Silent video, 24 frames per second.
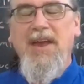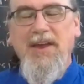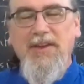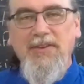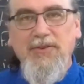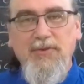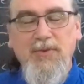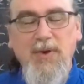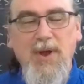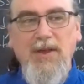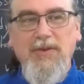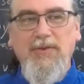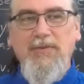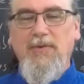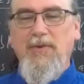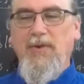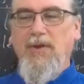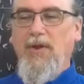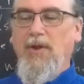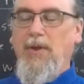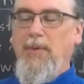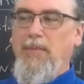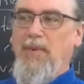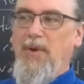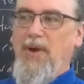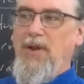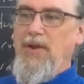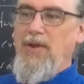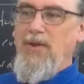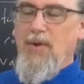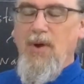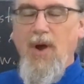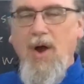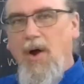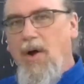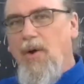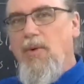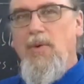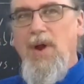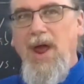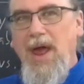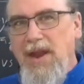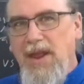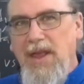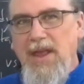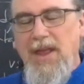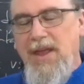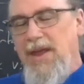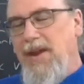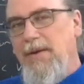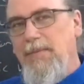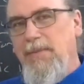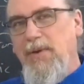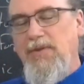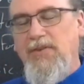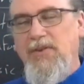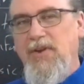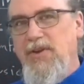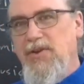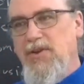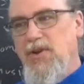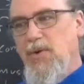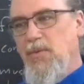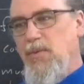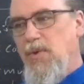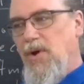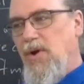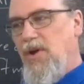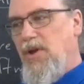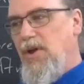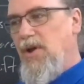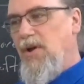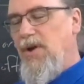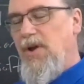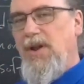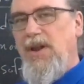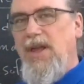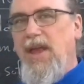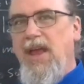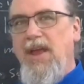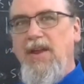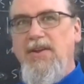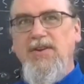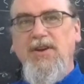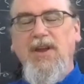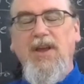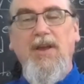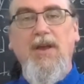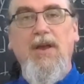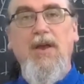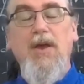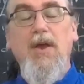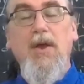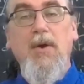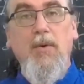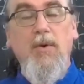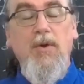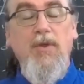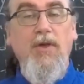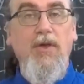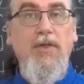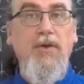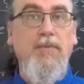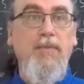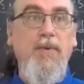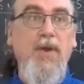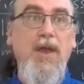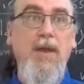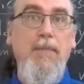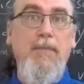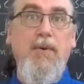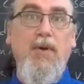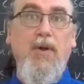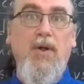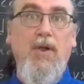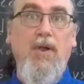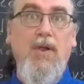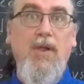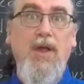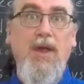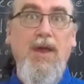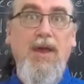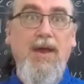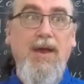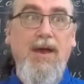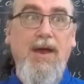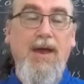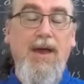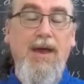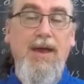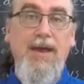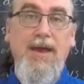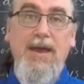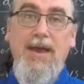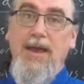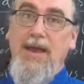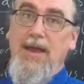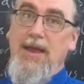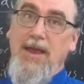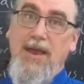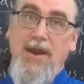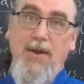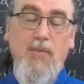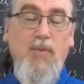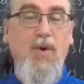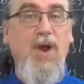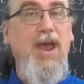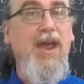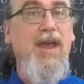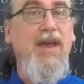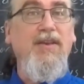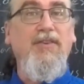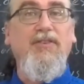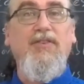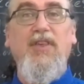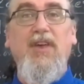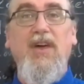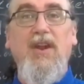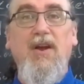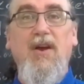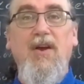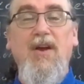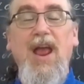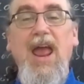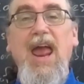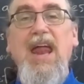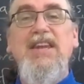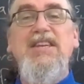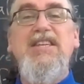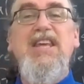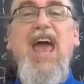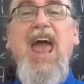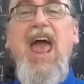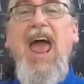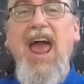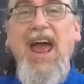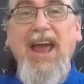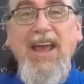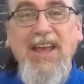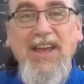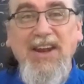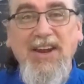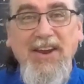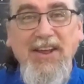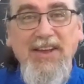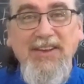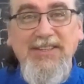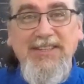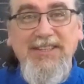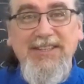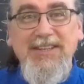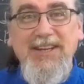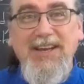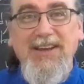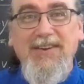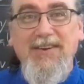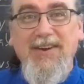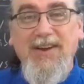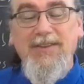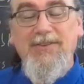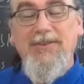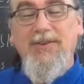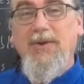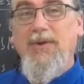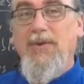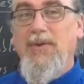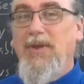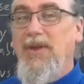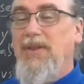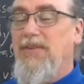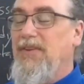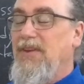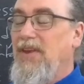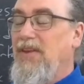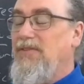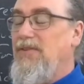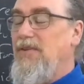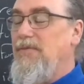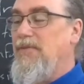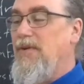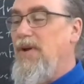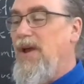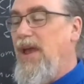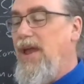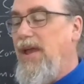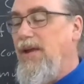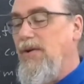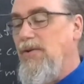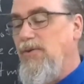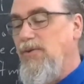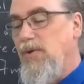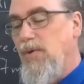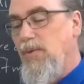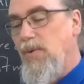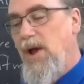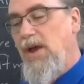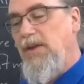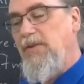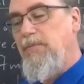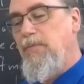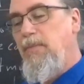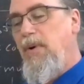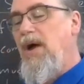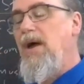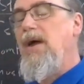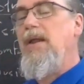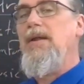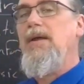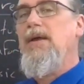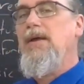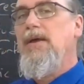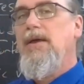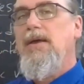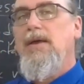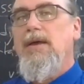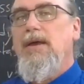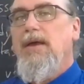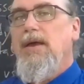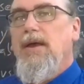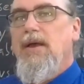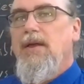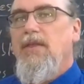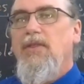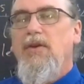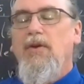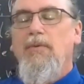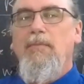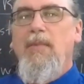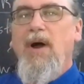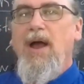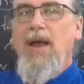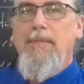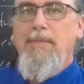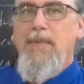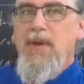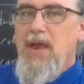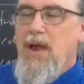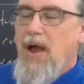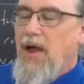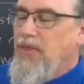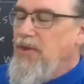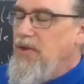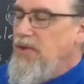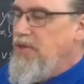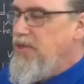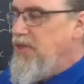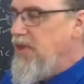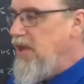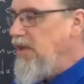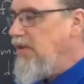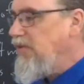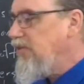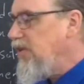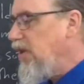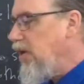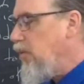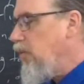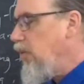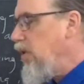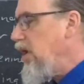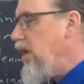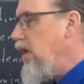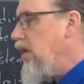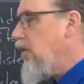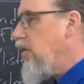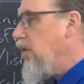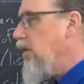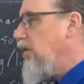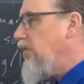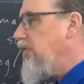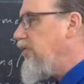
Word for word: stressful, but you're already in a position where you're engaging with other people in ways that are antagonistic, right? So it's easy for anger to arise. But there might be other things that we could